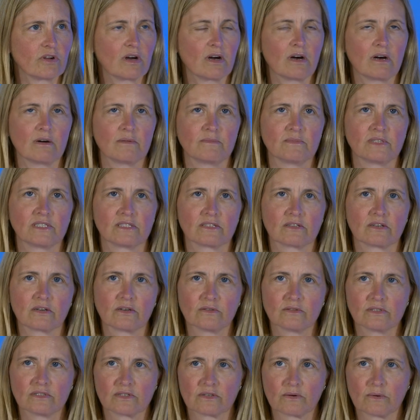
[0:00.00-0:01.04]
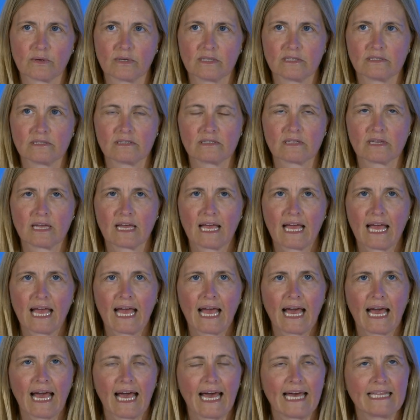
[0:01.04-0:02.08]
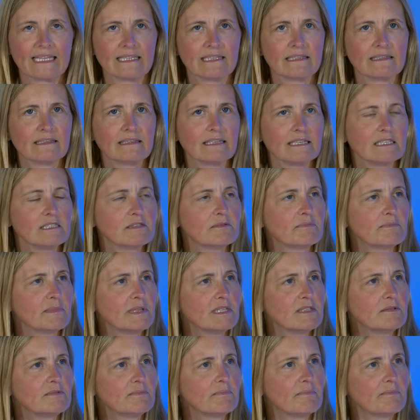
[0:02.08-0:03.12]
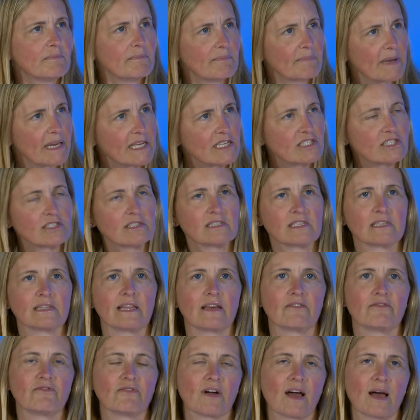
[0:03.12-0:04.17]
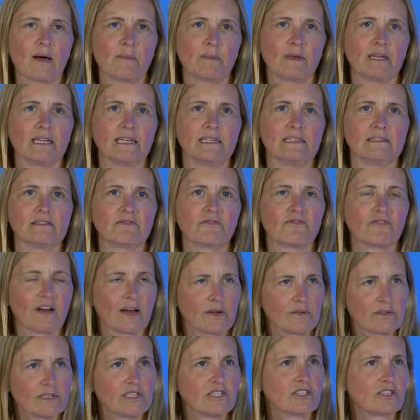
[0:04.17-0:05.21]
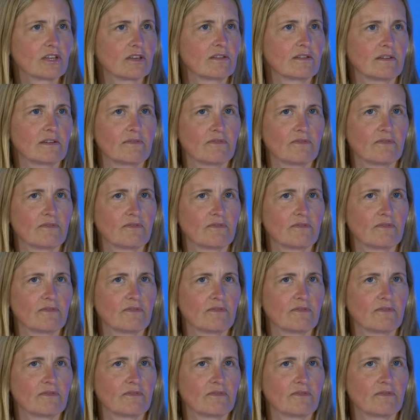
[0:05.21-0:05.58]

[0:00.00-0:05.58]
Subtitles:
harmed as a consequence. And these patients and their families found each other